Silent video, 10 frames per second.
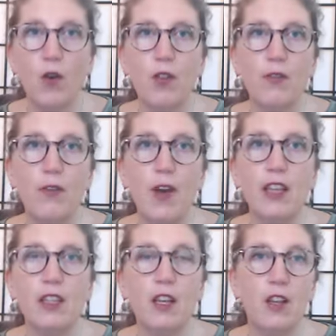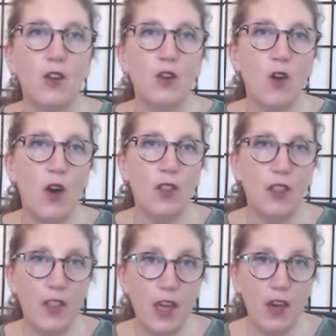the fact that it's not
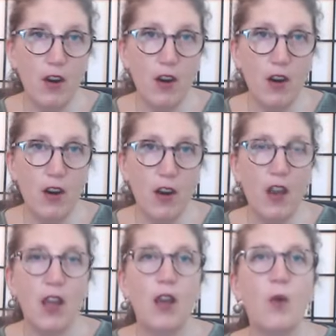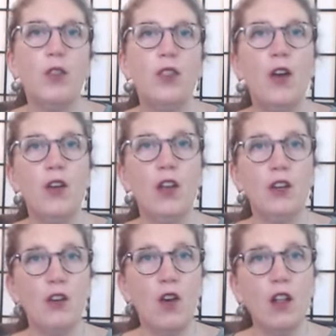there, without
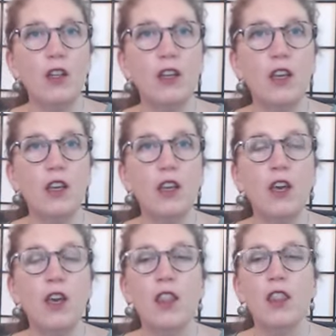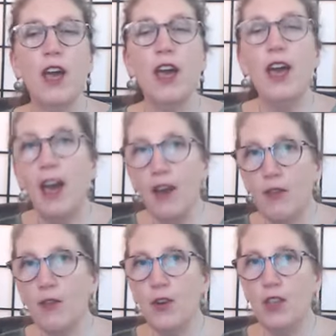acknowledging that
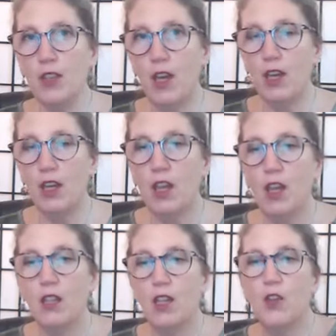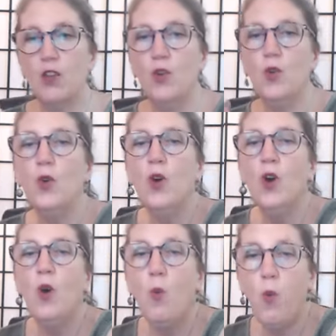everything that you
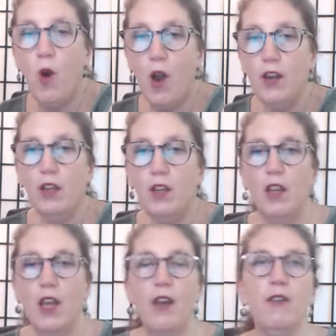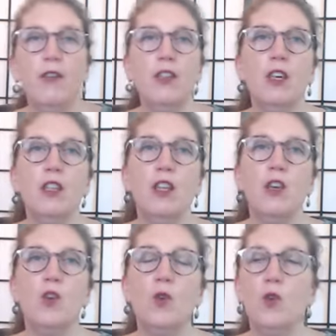want, everything that
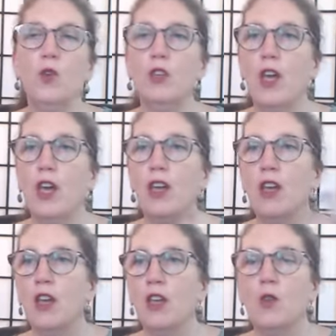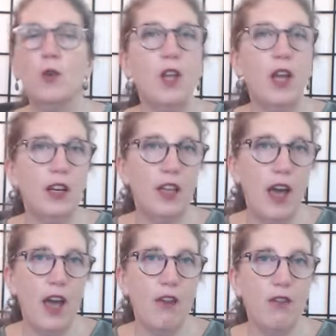you say you would like to
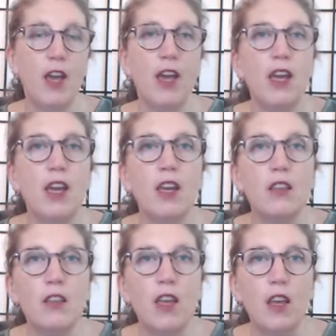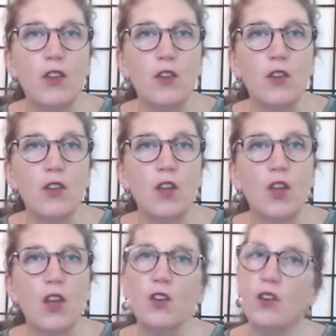have, it exists.
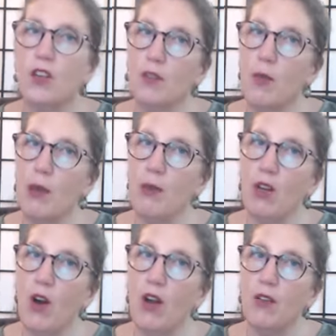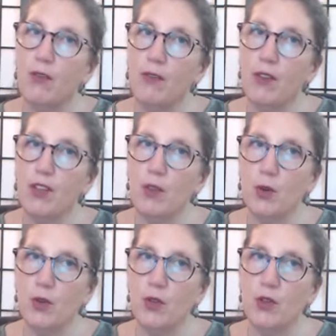It's just maybe not
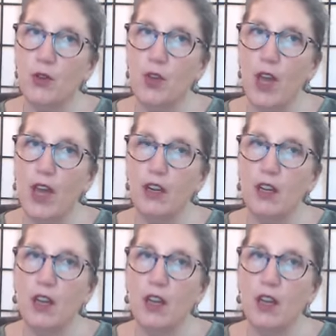visible to you yet.